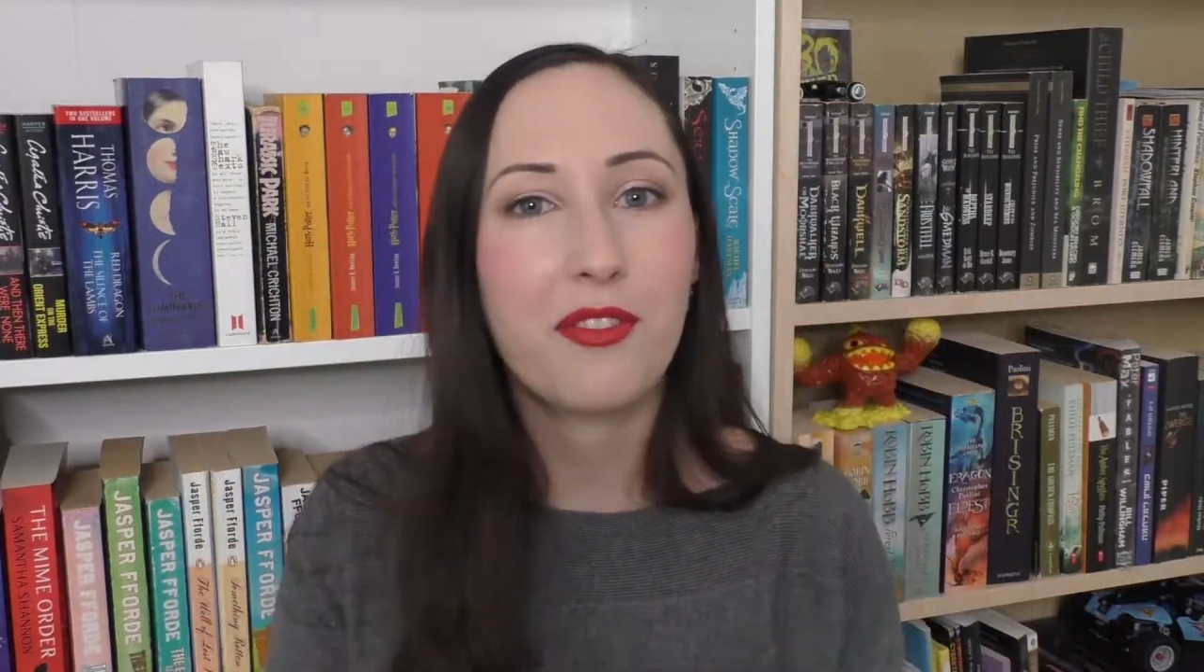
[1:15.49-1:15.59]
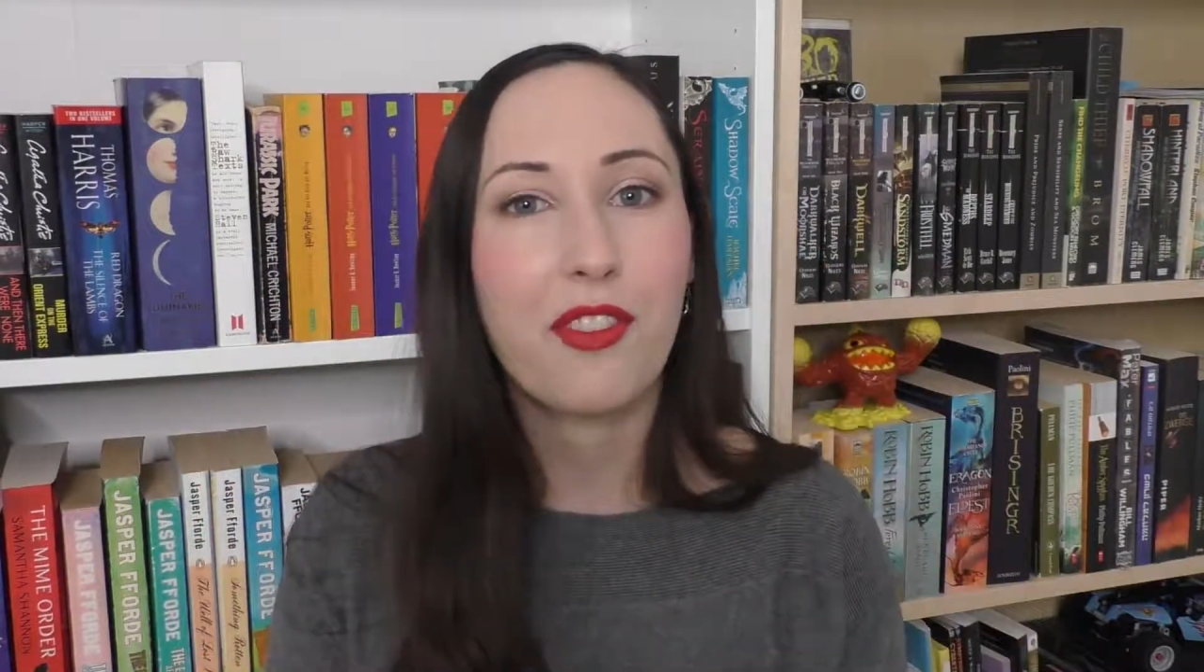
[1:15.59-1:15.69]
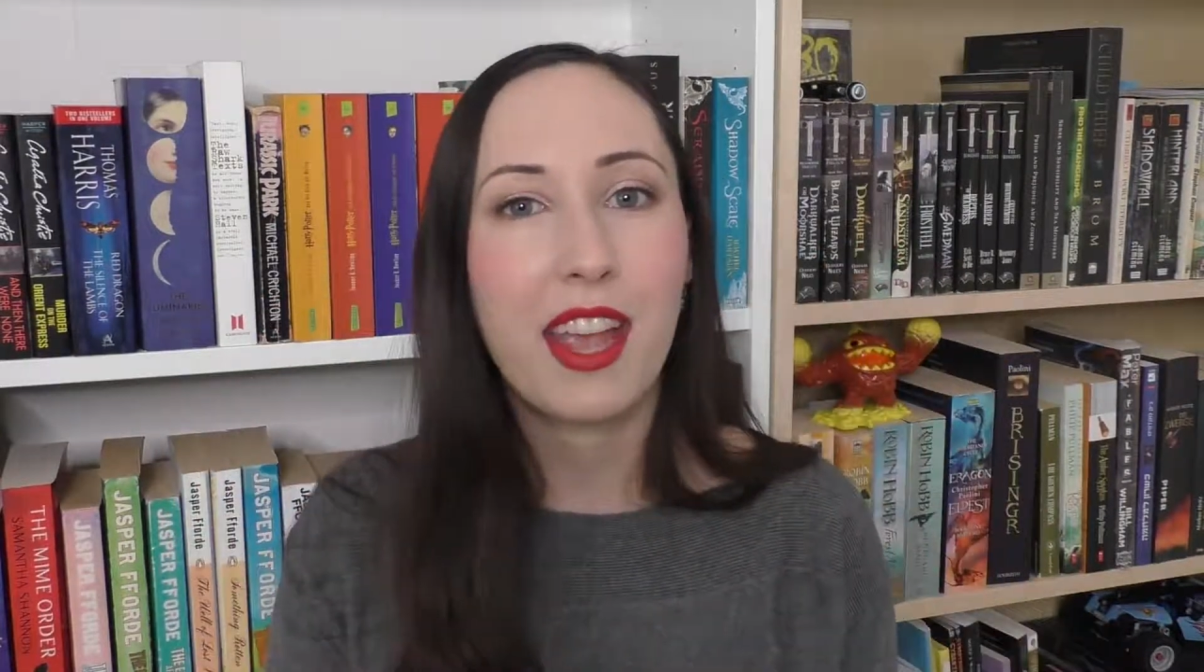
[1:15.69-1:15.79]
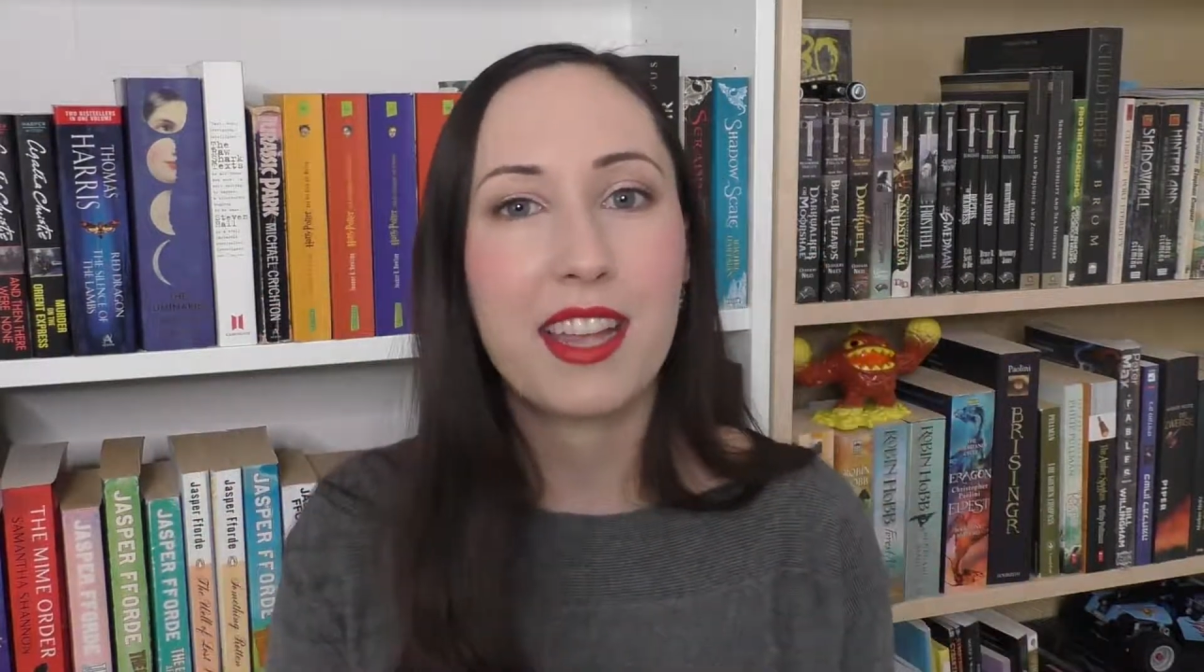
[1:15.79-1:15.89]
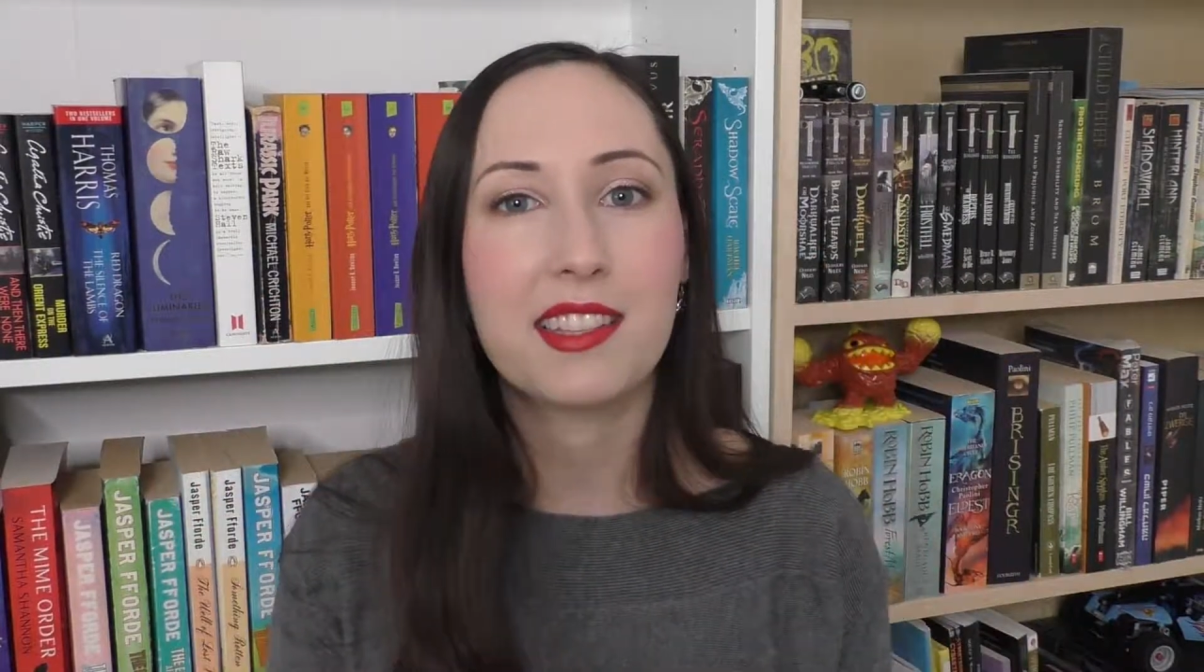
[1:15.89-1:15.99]

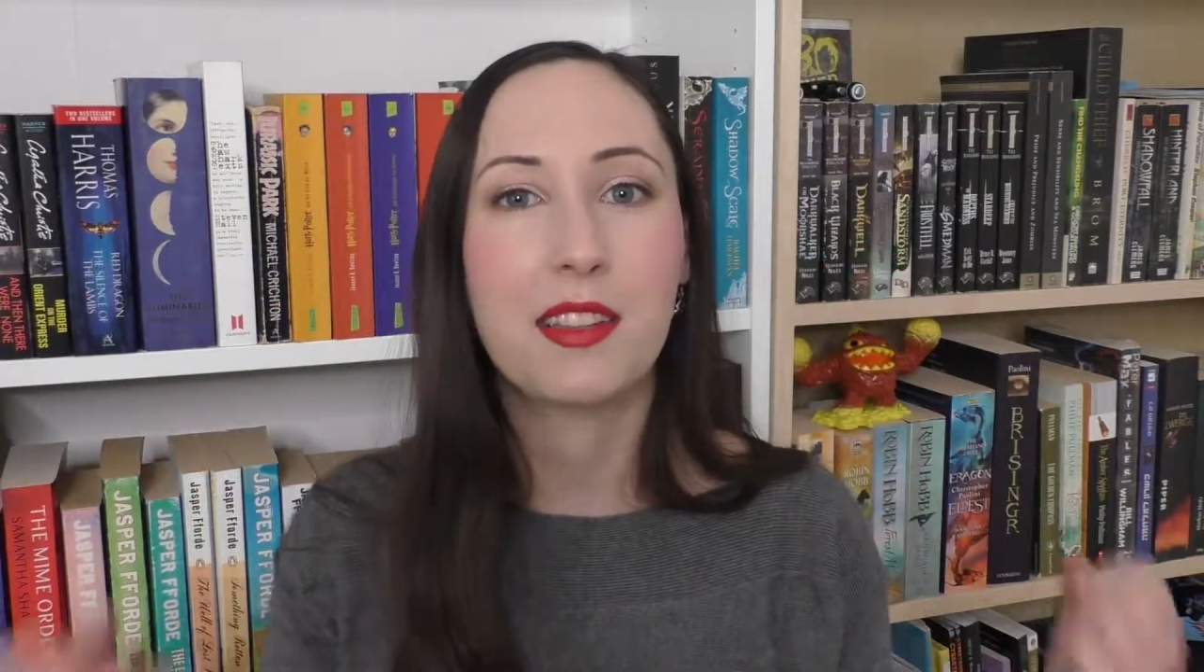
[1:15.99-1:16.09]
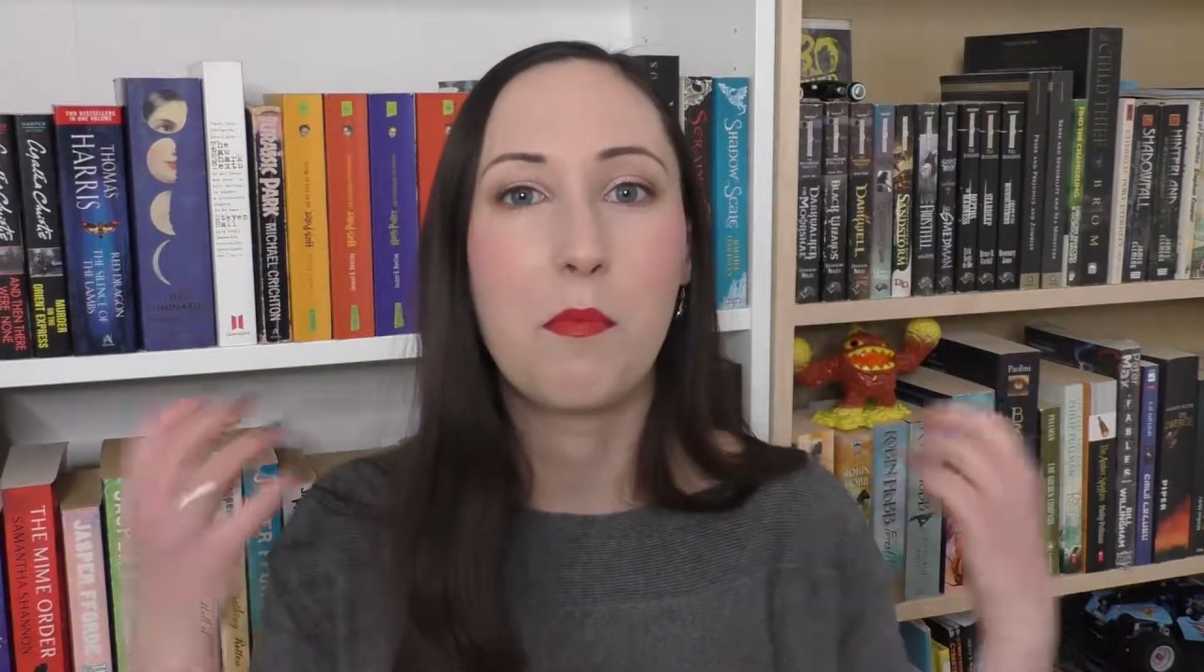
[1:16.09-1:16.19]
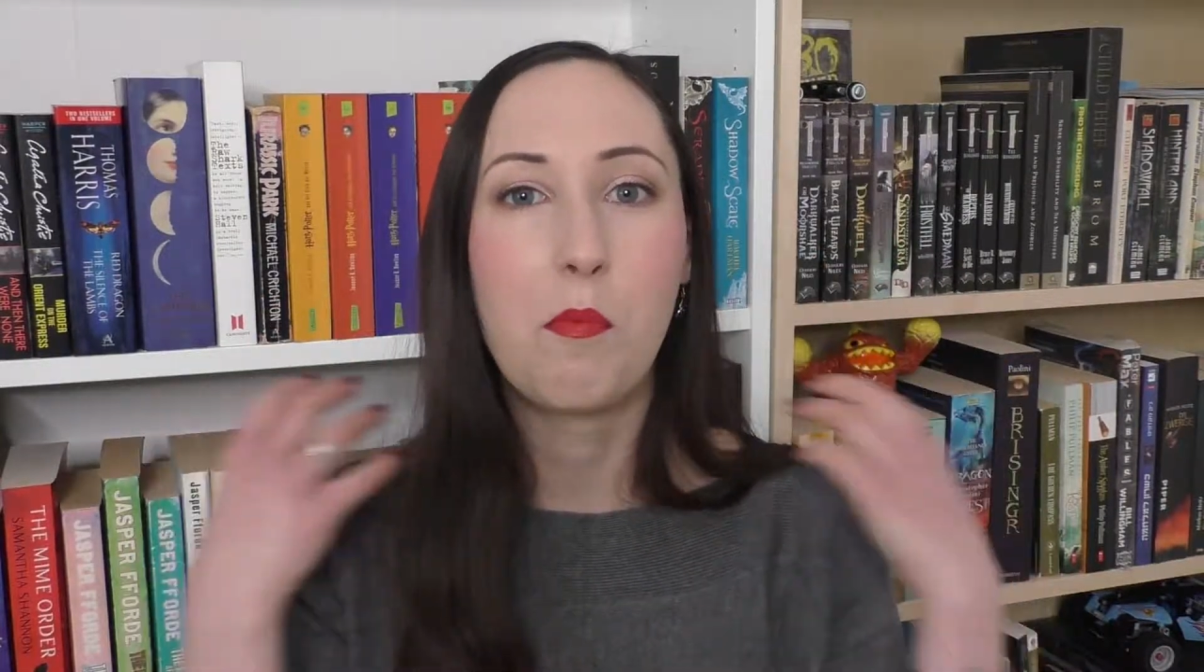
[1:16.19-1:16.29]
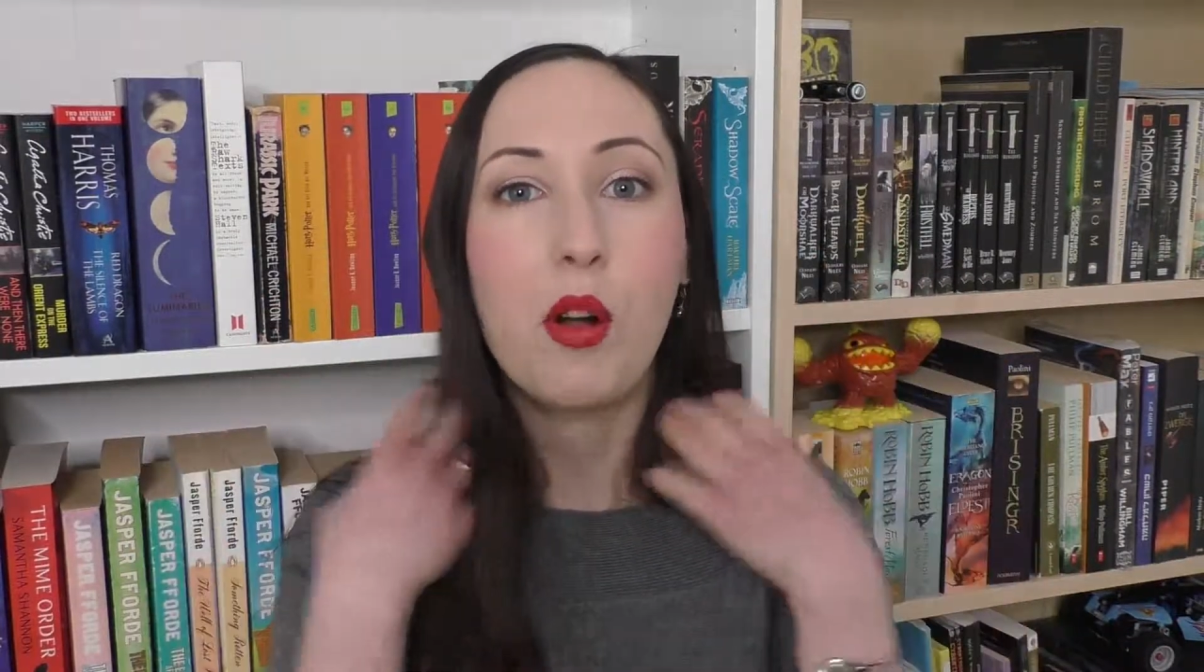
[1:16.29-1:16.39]
face and